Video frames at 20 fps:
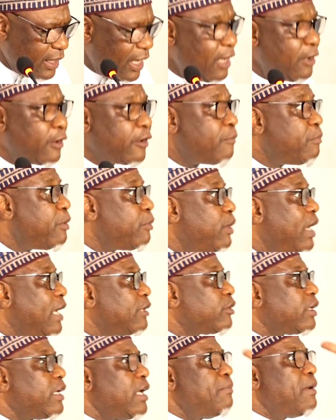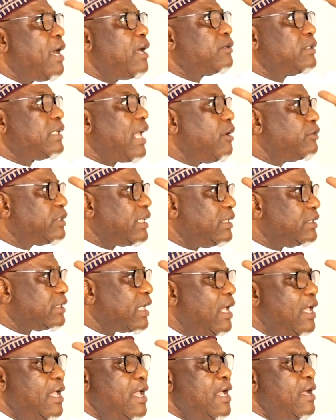A lot of people are talking about thousands.
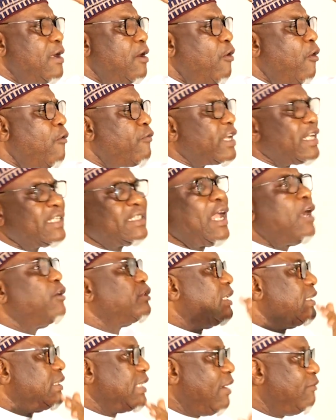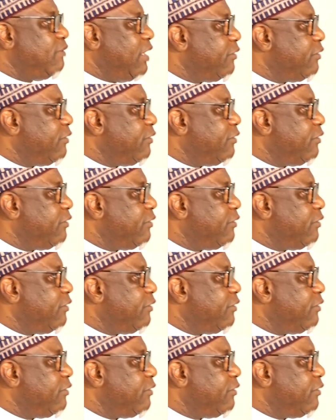Over 1,000 have